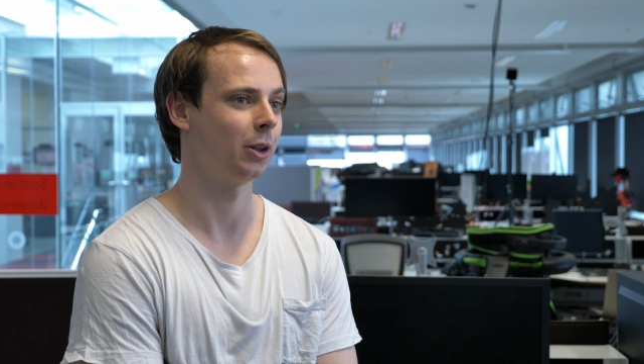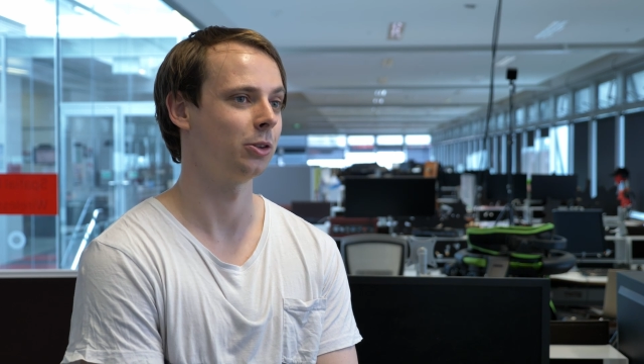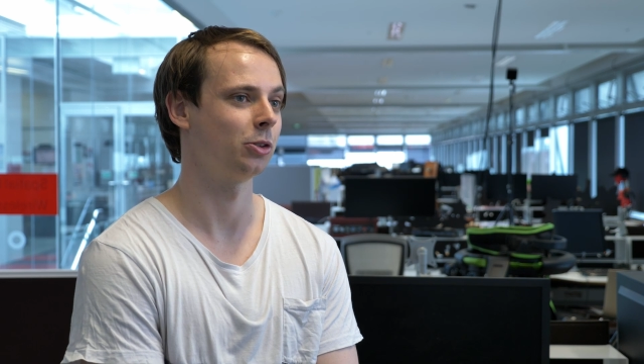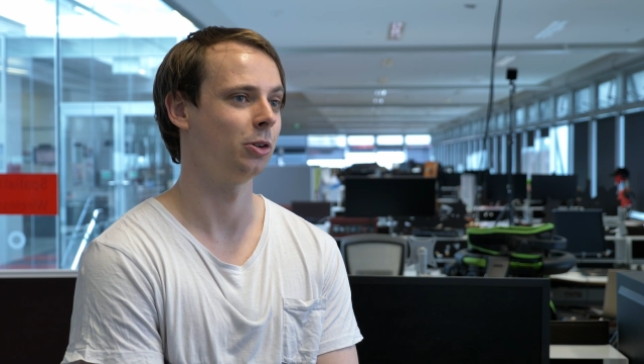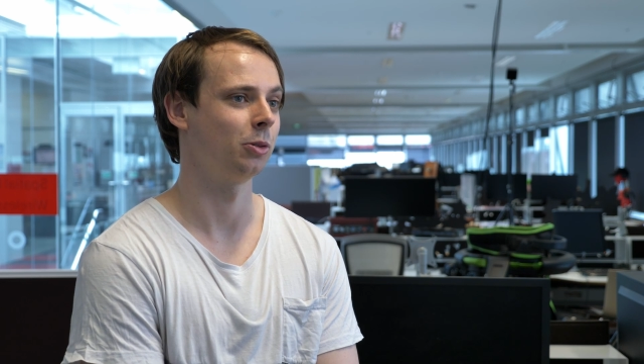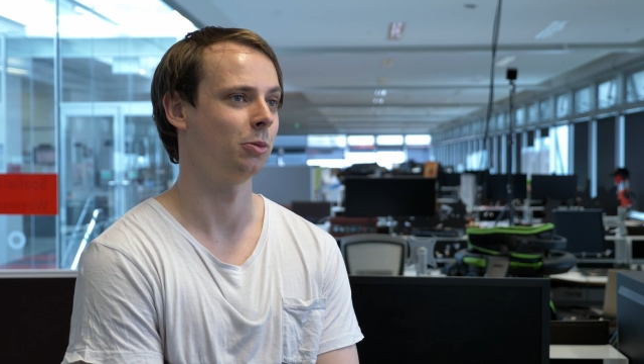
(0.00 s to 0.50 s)

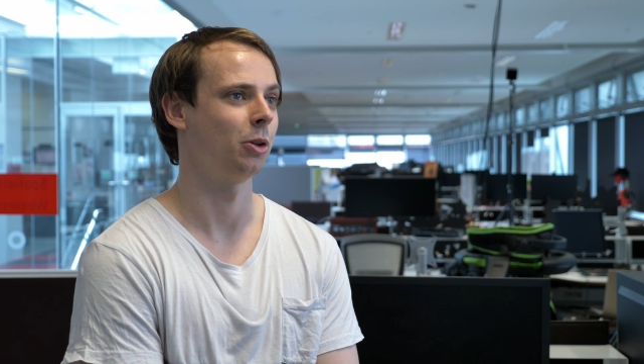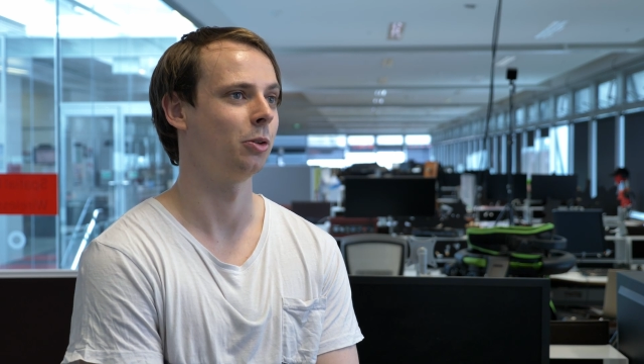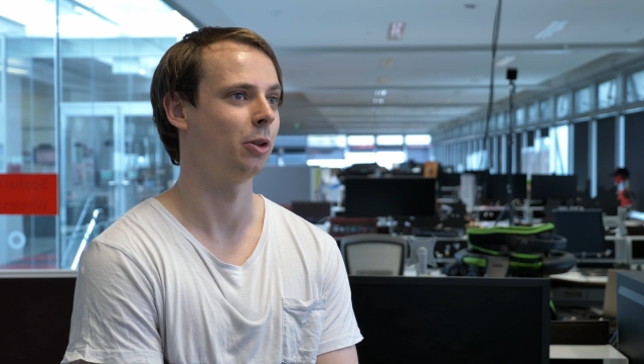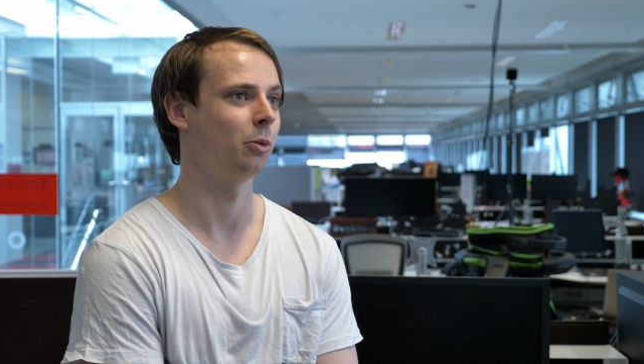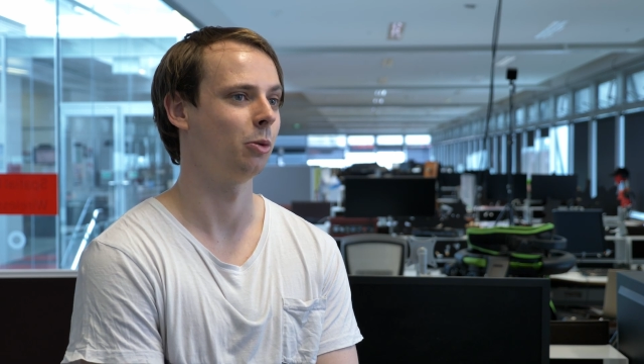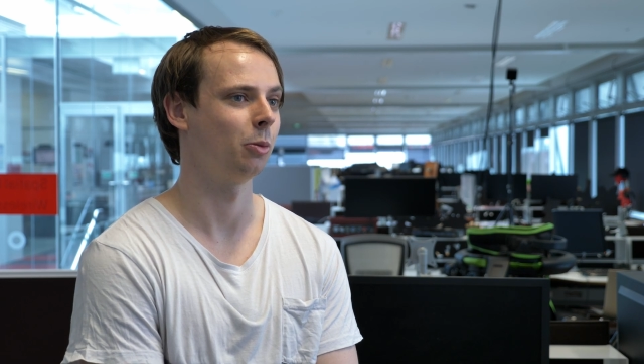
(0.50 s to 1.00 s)
and to know
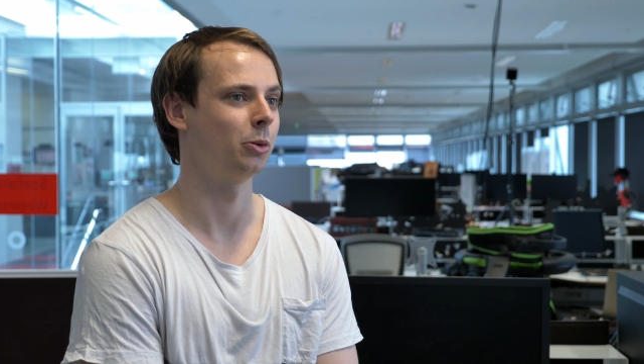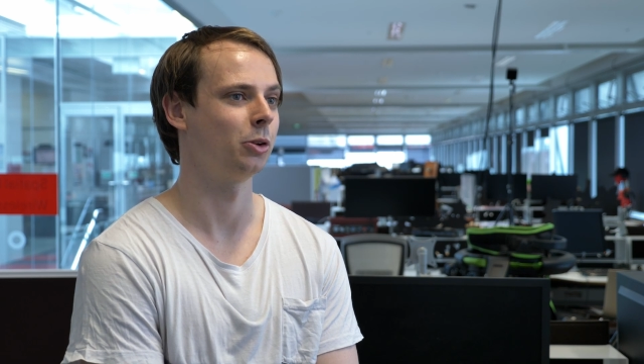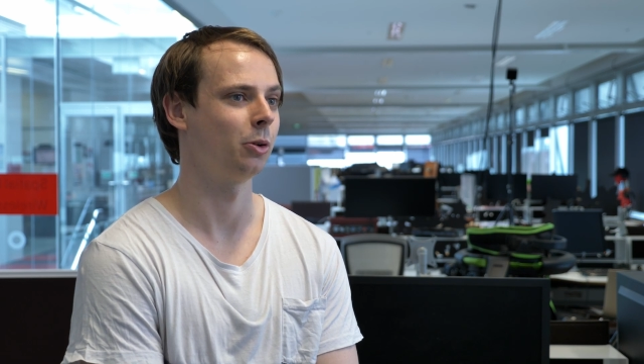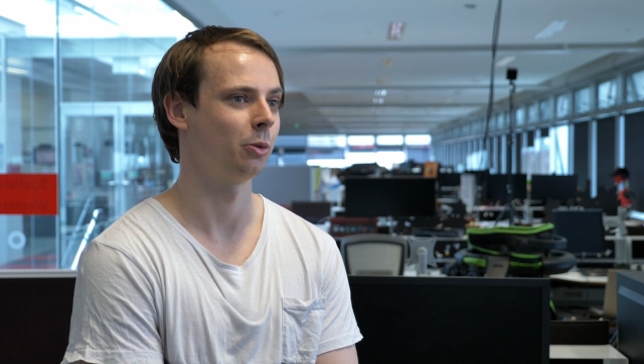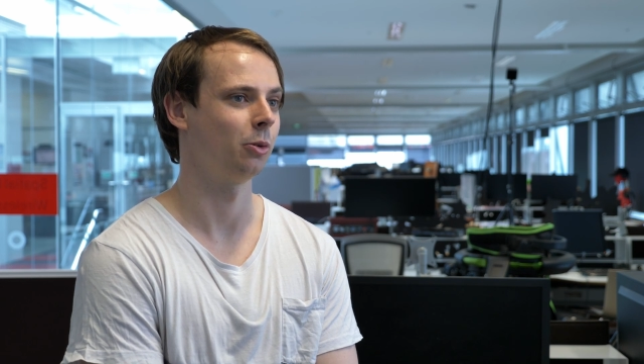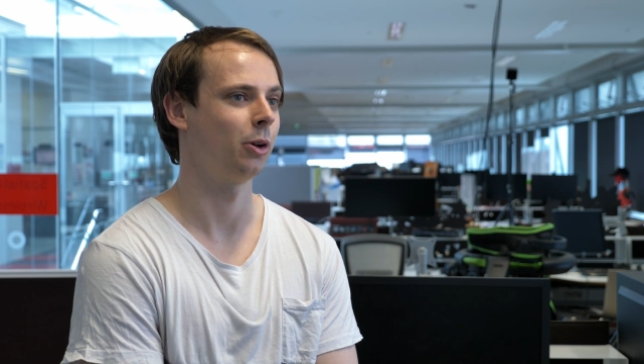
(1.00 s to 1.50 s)
that what we're
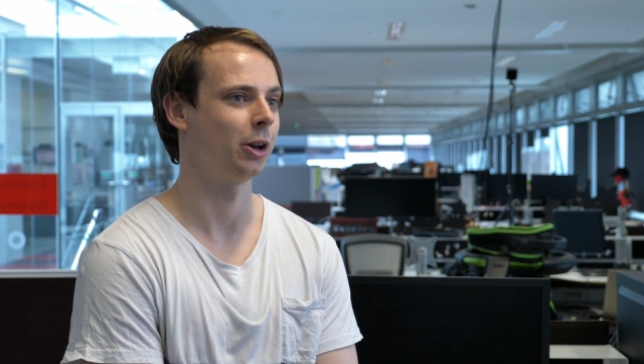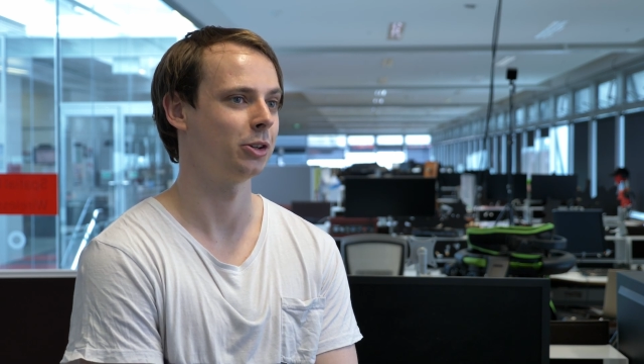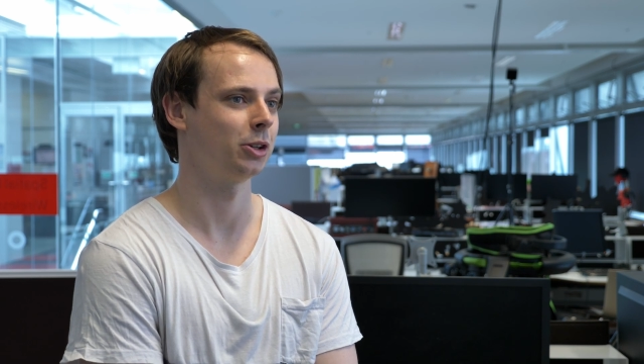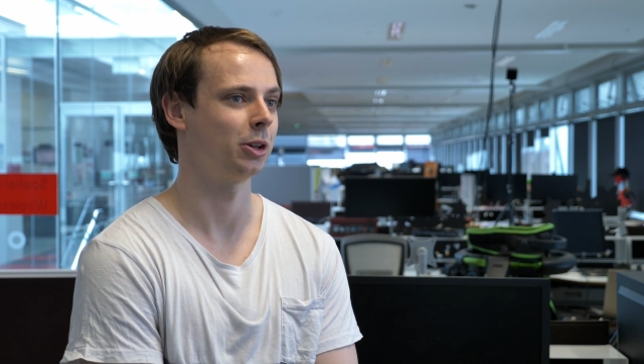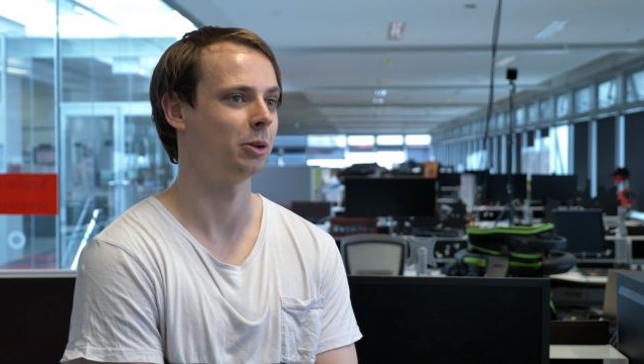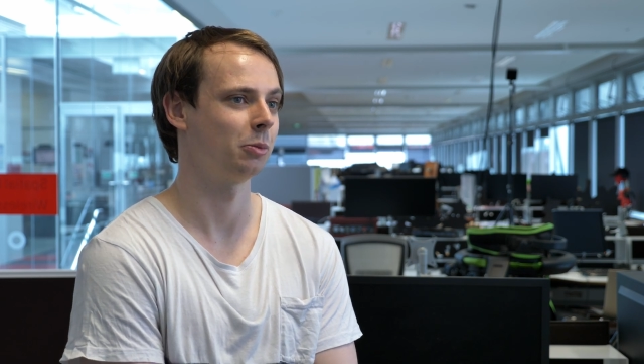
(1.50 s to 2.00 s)
doing will
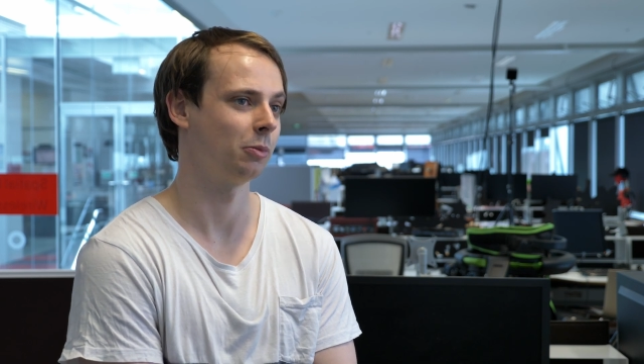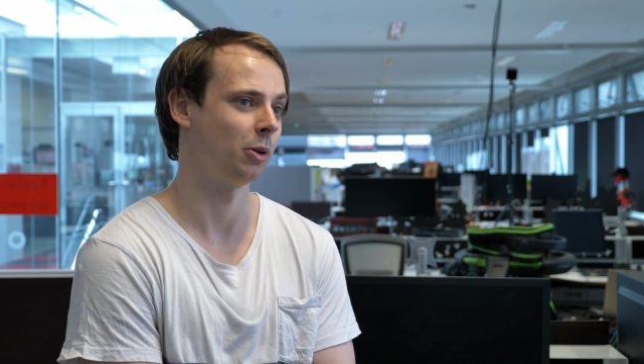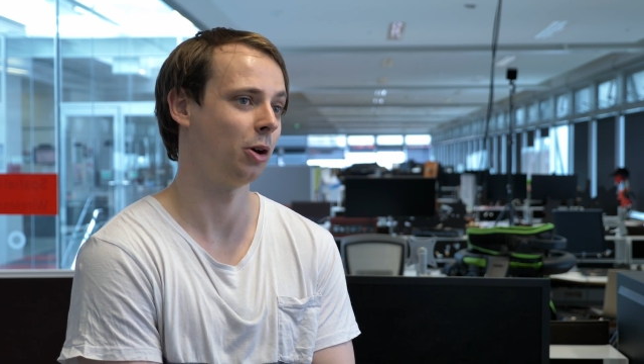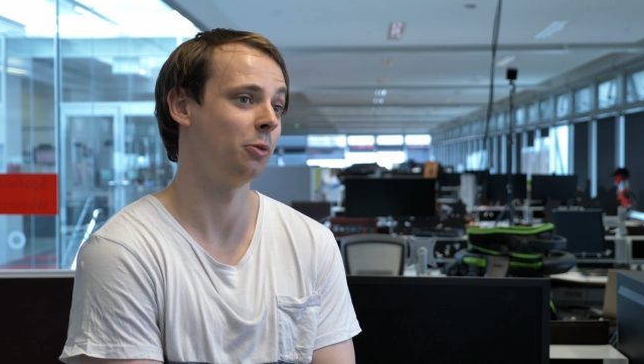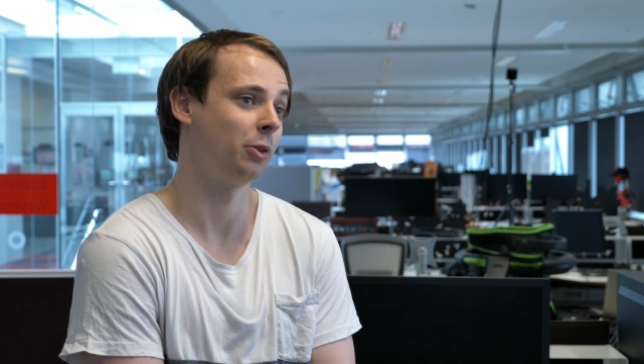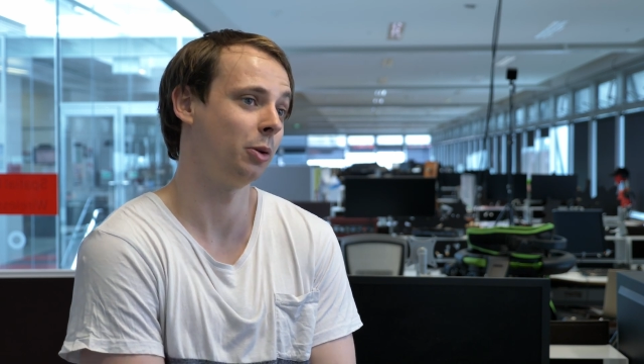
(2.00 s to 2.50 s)
actually,
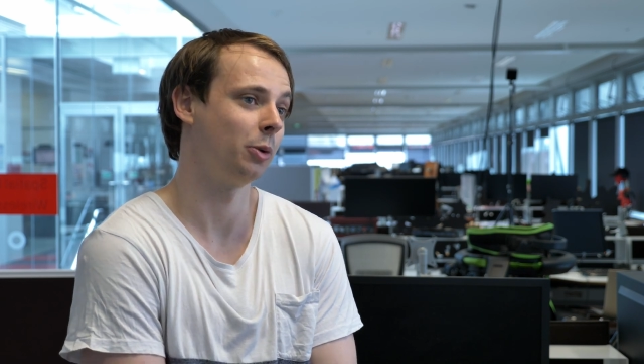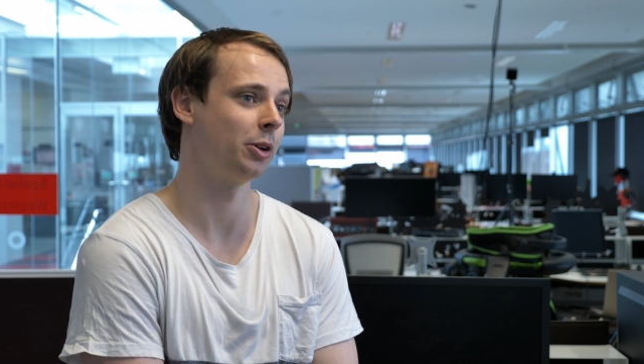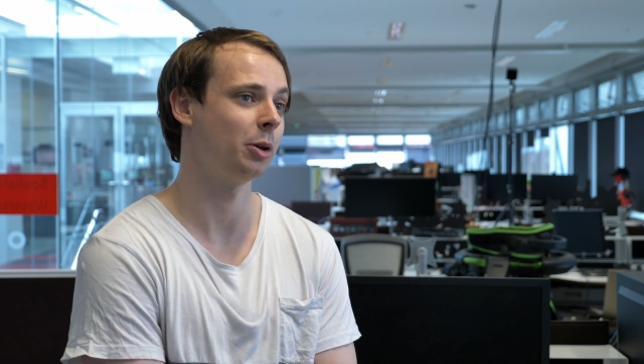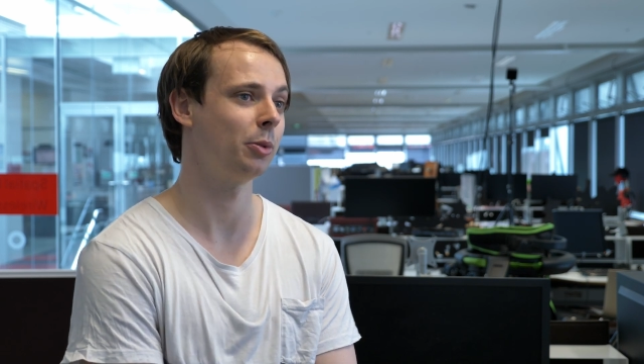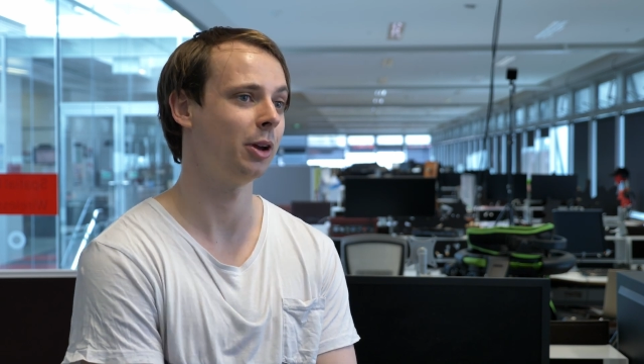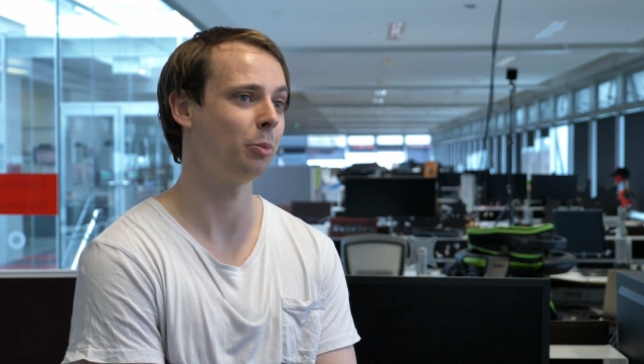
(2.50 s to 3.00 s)
hopefully one day be